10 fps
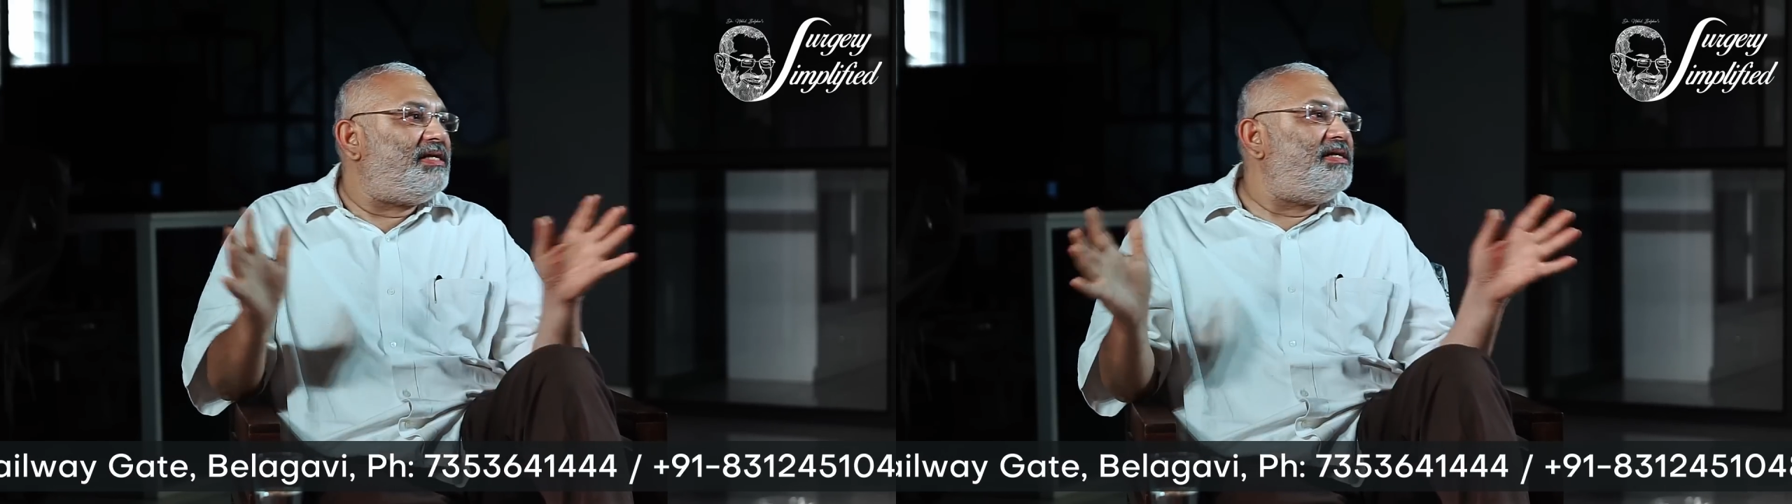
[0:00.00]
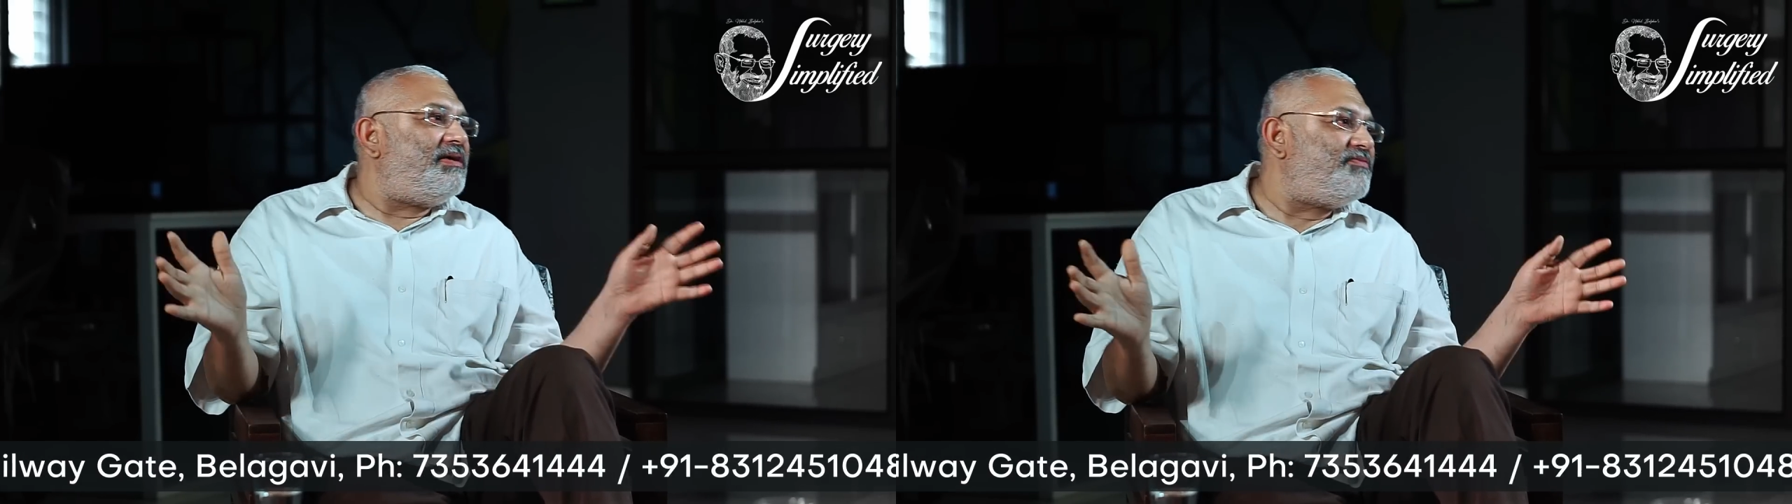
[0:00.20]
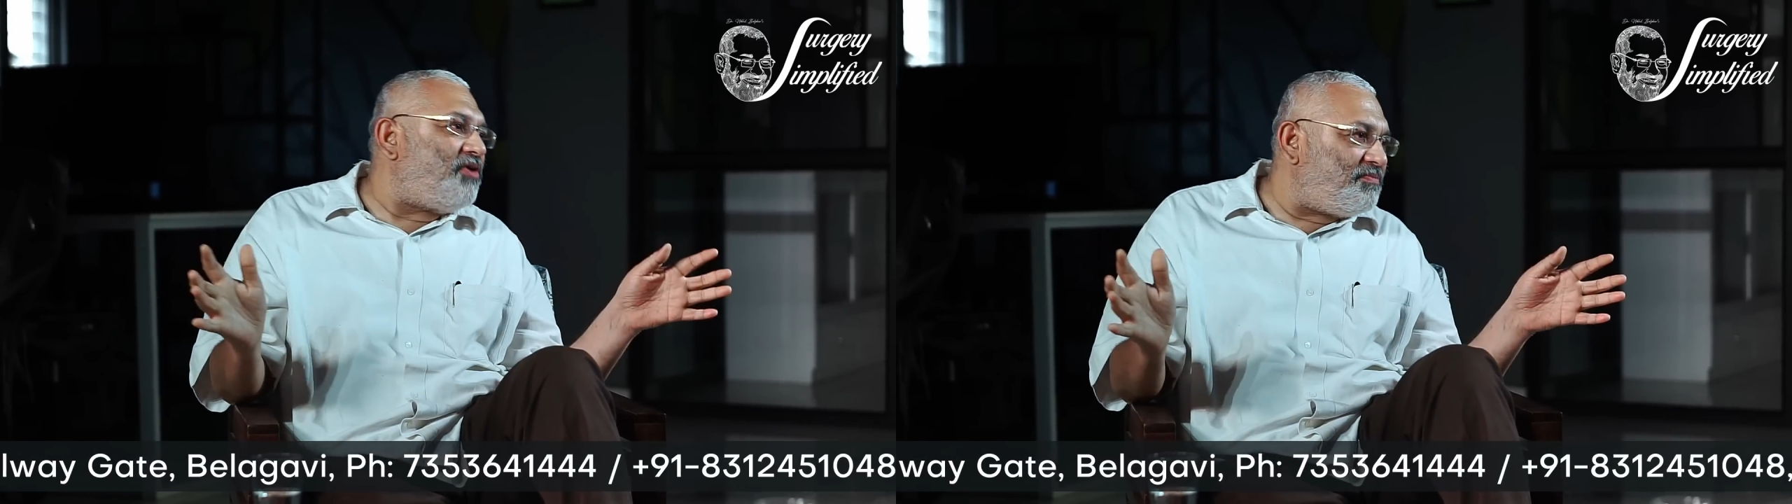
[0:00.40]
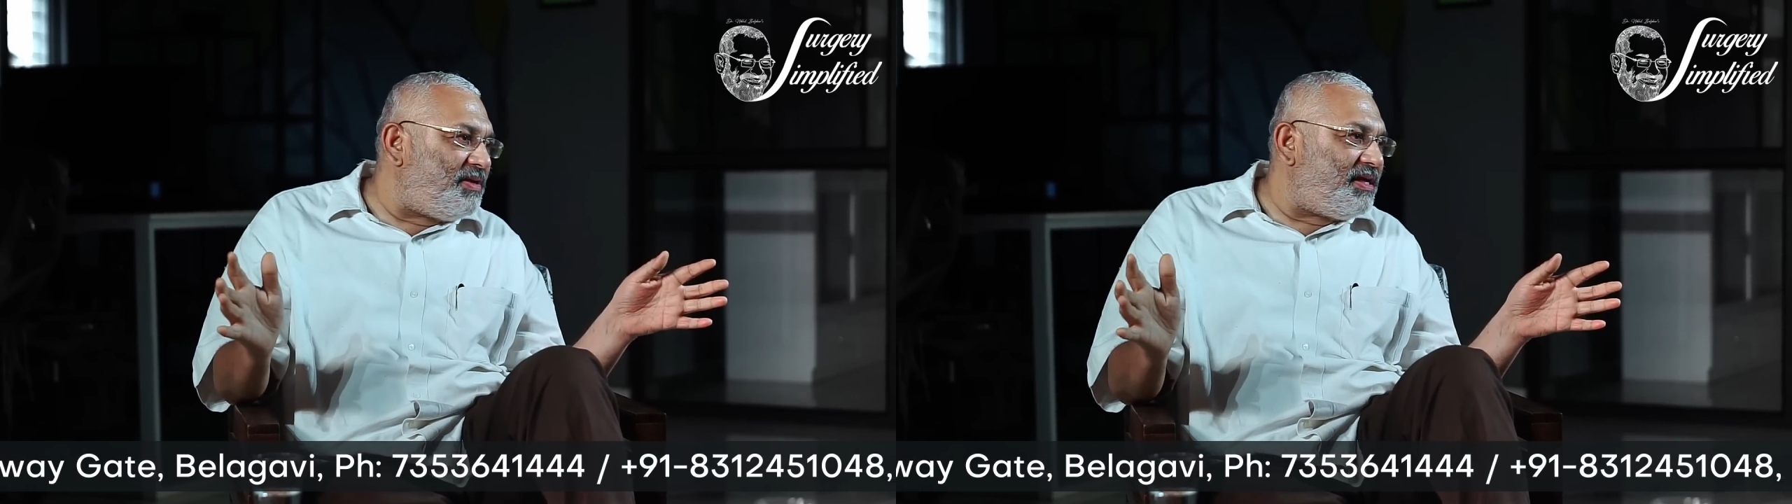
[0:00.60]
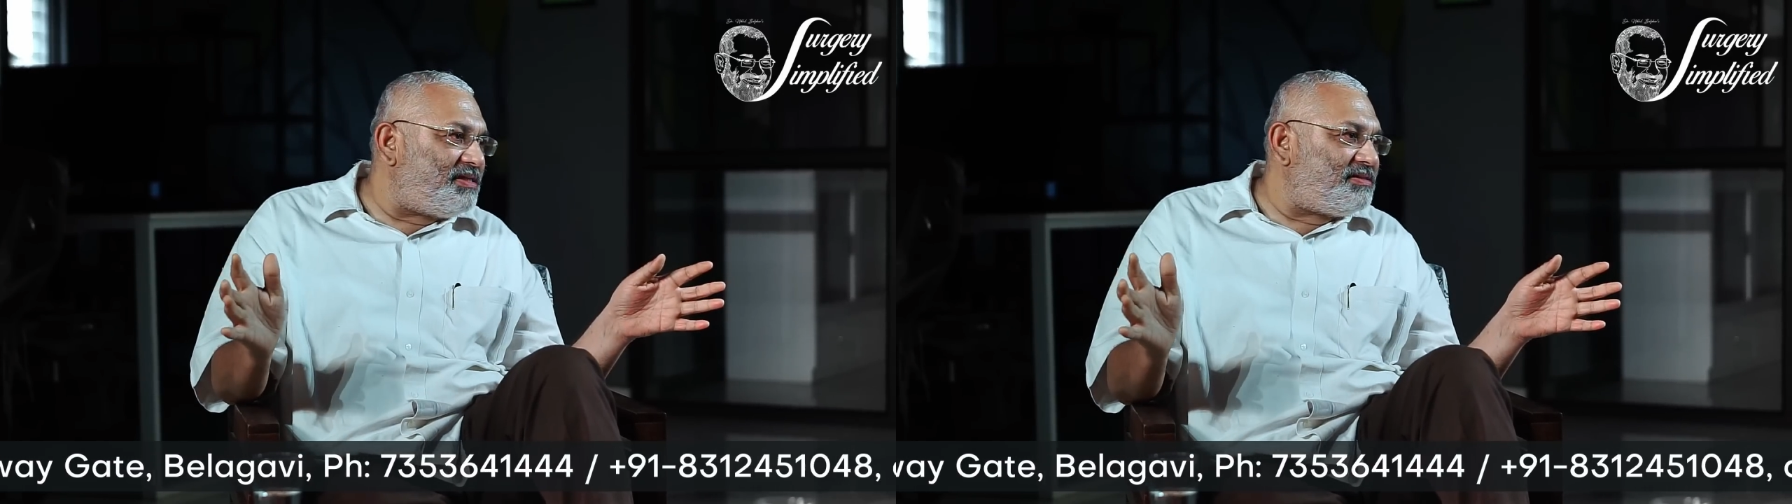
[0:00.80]
that I didn't
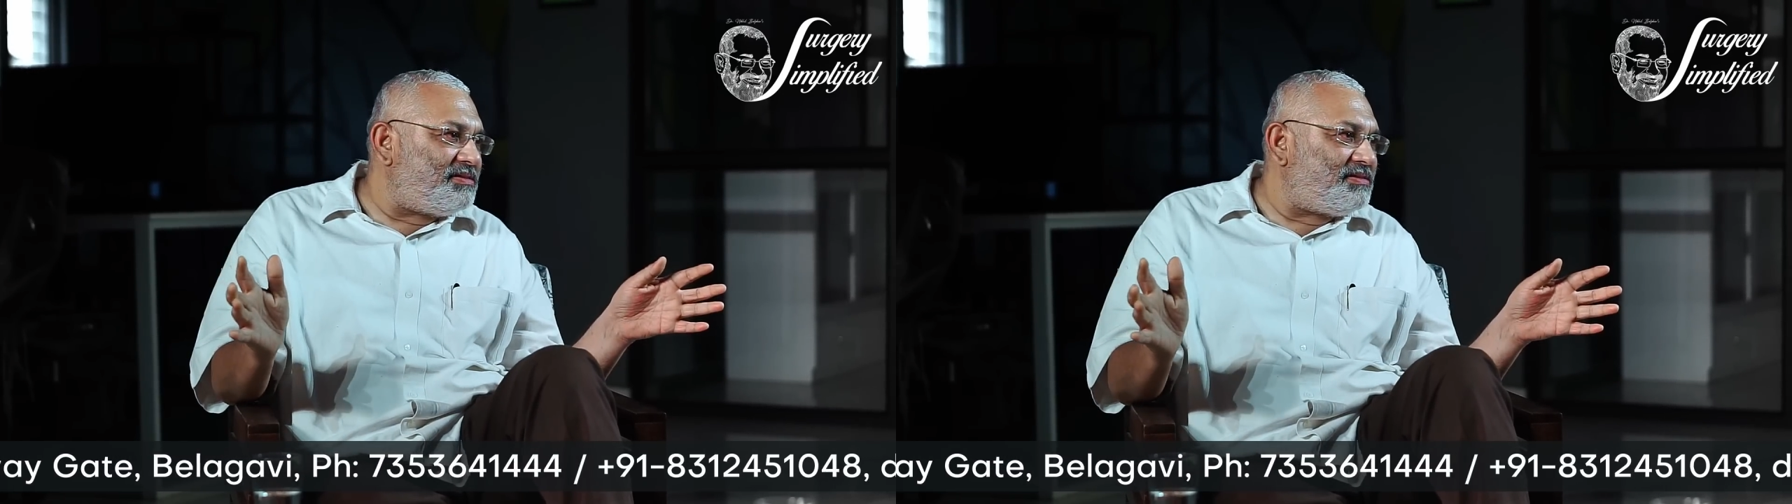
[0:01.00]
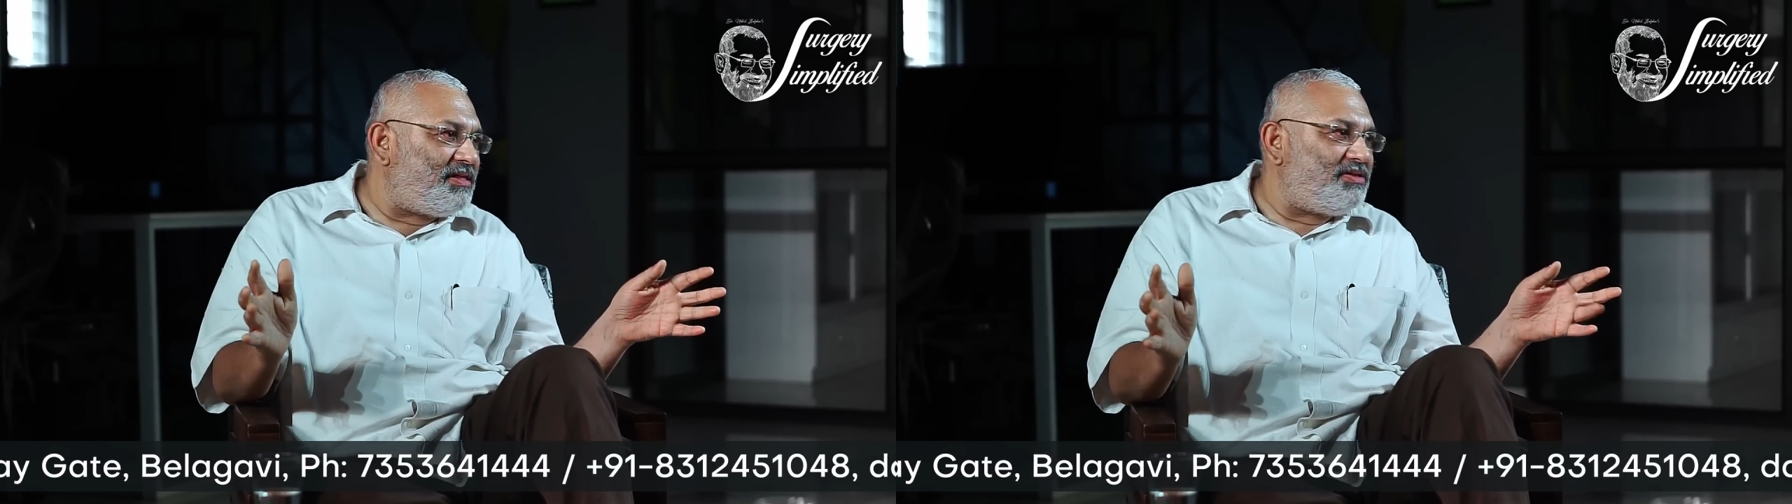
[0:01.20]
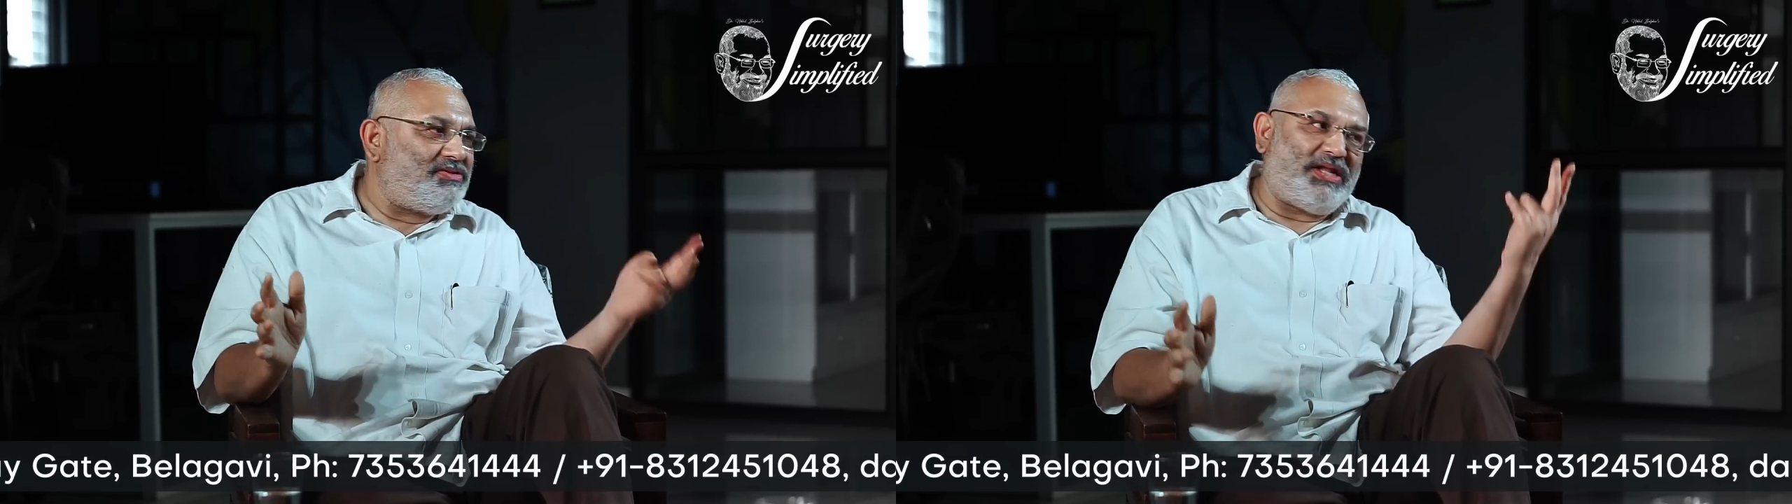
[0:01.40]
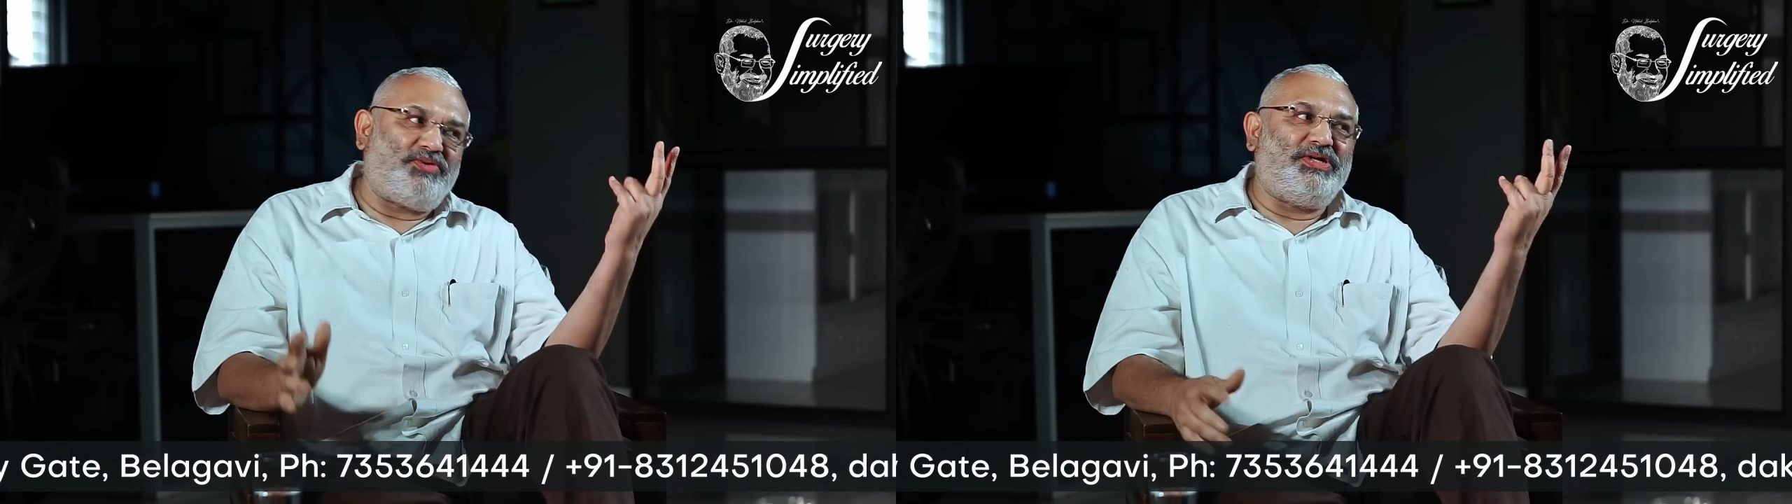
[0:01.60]
have complications,